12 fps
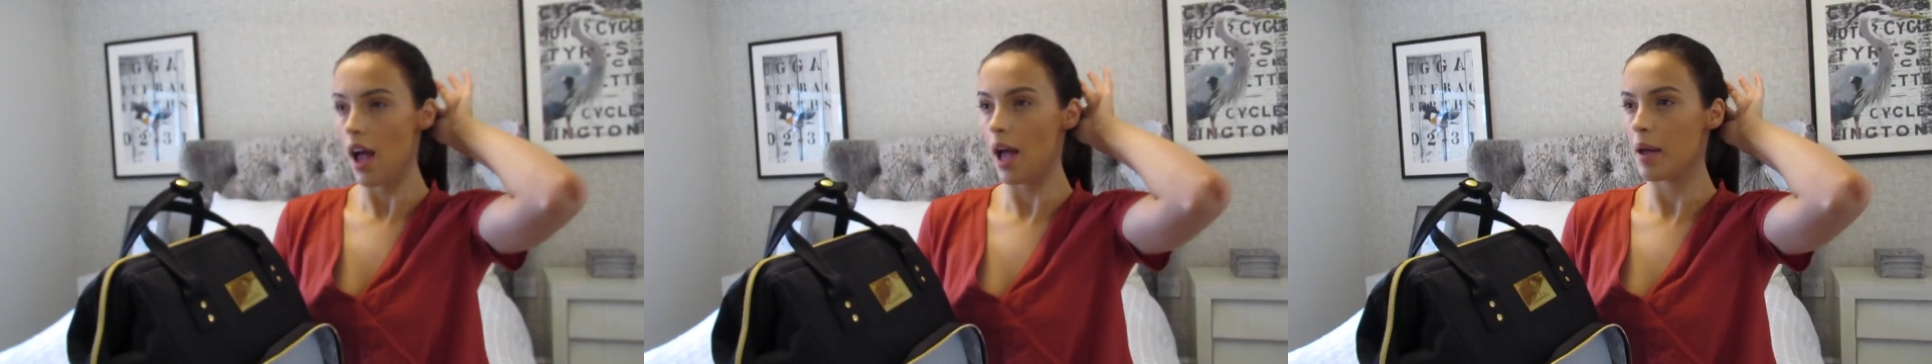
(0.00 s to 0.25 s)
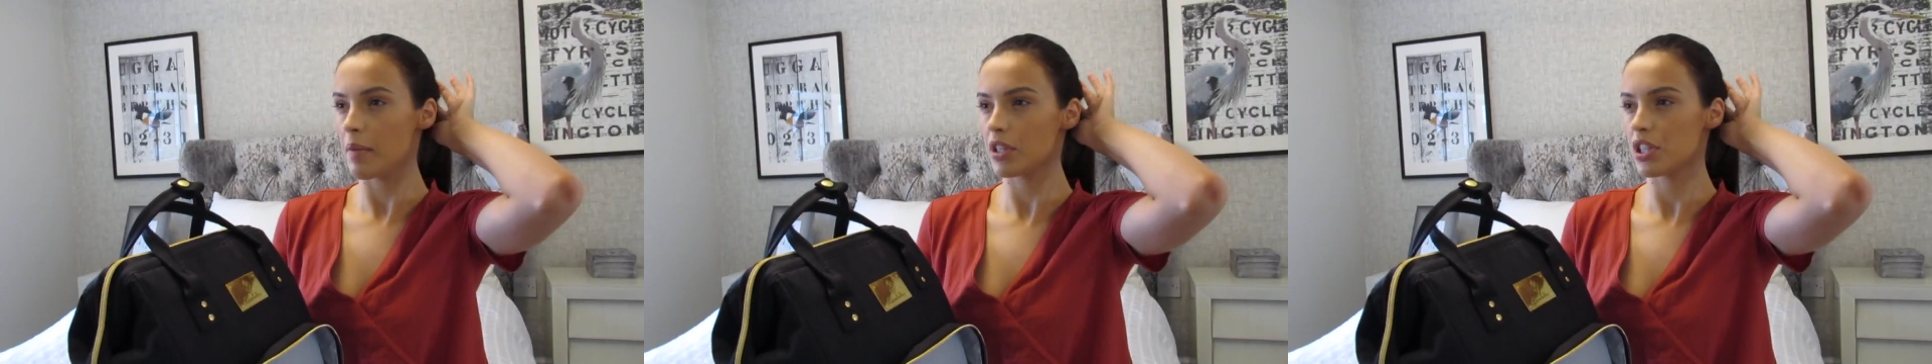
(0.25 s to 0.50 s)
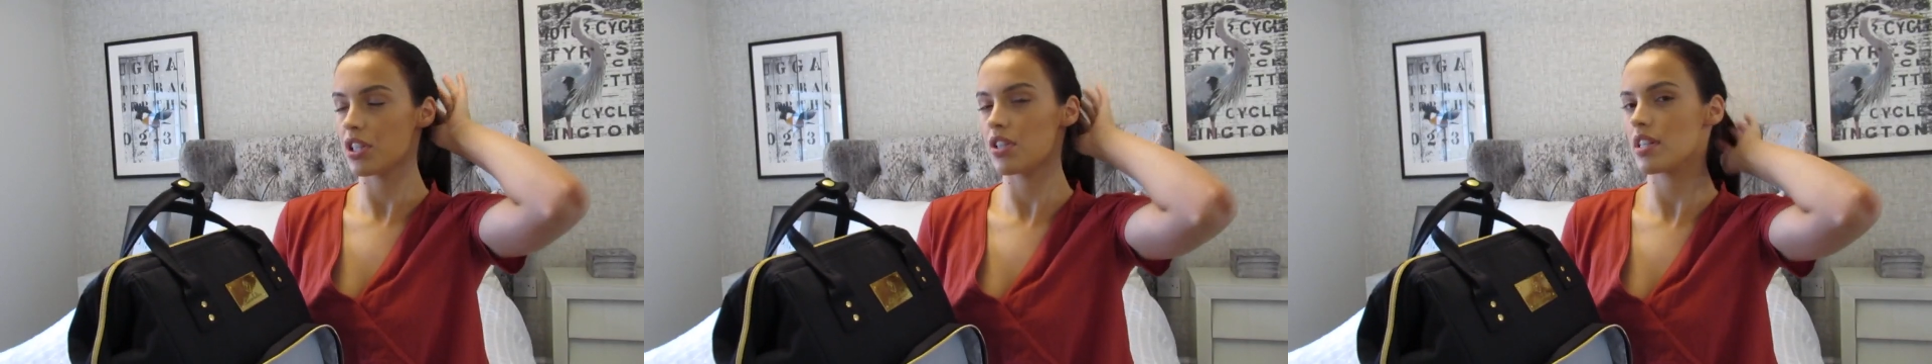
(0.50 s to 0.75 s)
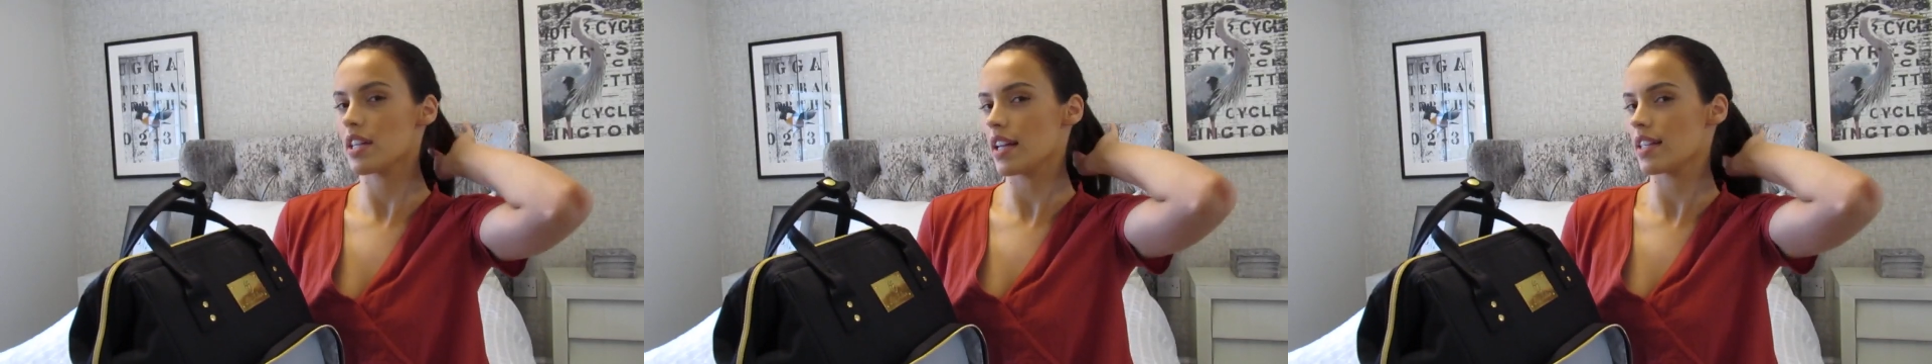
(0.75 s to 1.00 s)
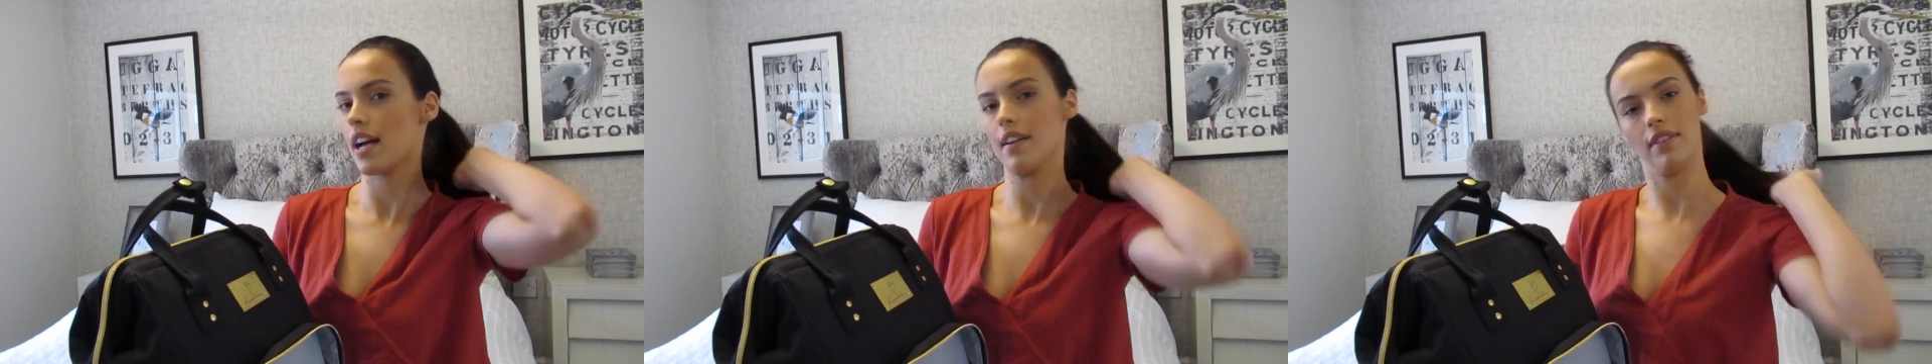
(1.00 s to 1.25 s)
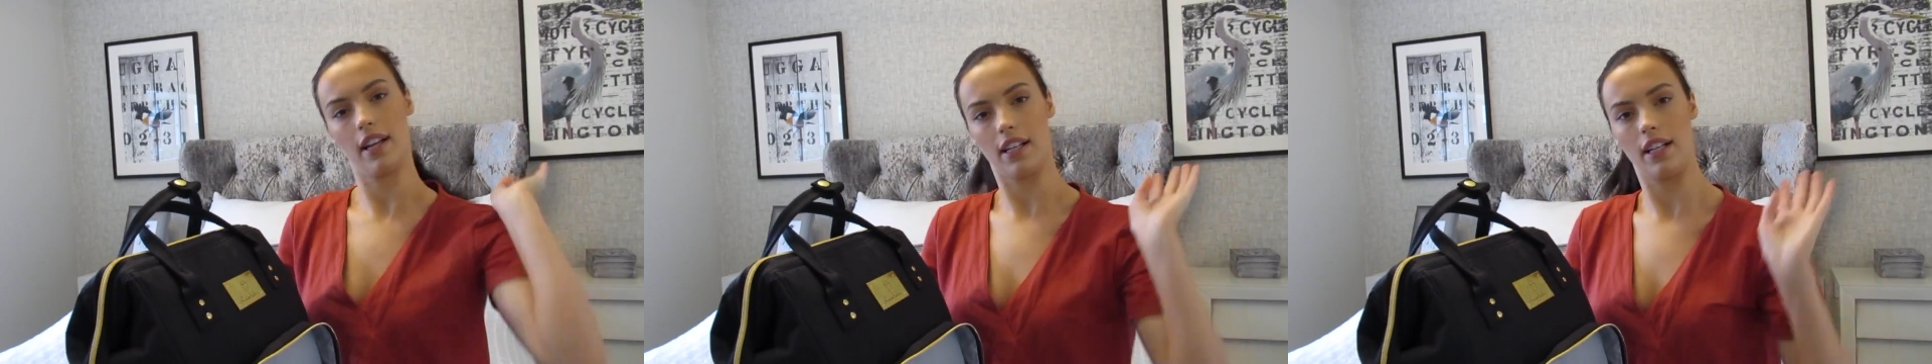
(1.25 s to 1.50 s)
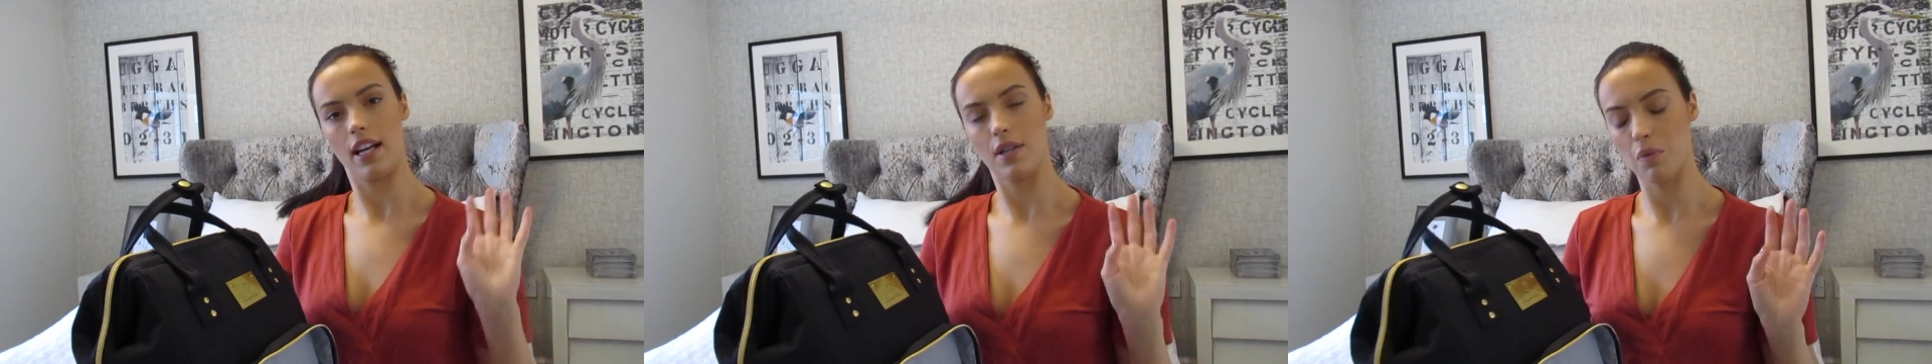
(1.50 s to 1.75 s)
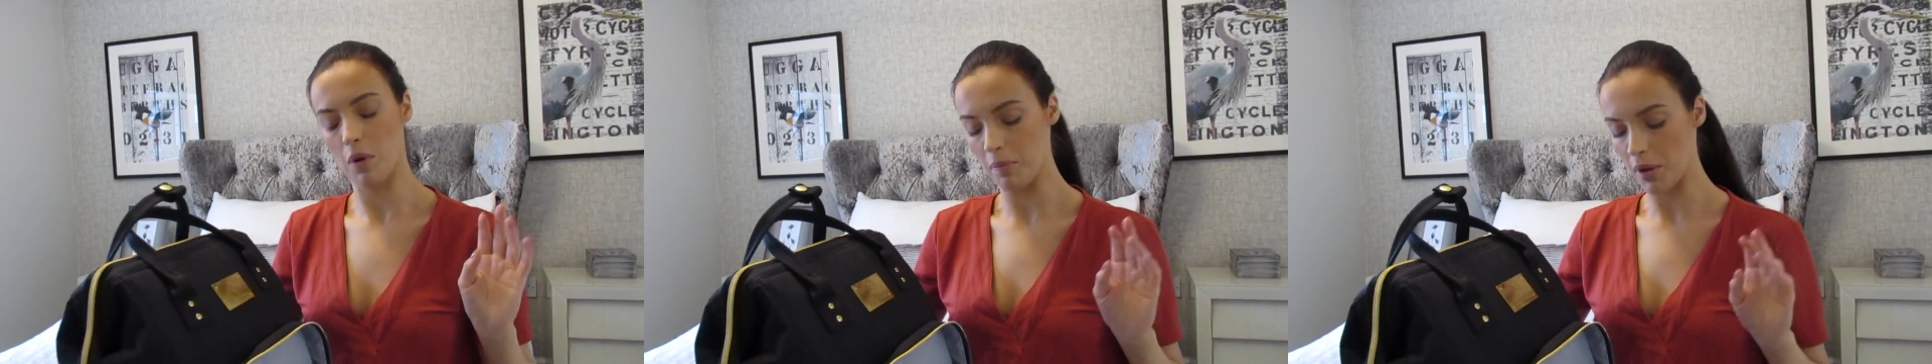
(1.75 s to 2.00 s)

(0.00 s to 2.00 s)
because she does like to have like a nice warm